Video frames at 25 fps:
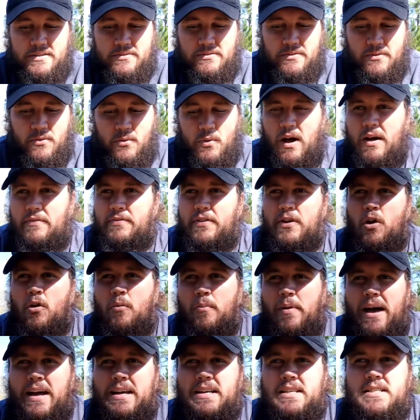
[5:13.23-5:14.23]
you will have to go
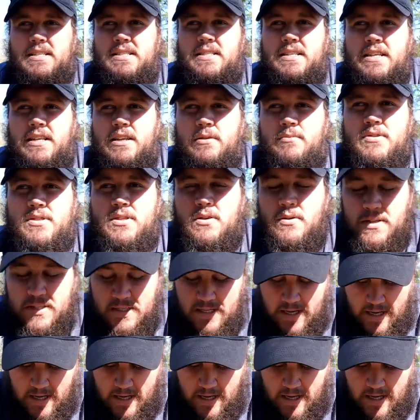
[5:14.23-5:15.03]
back and seed them, so it's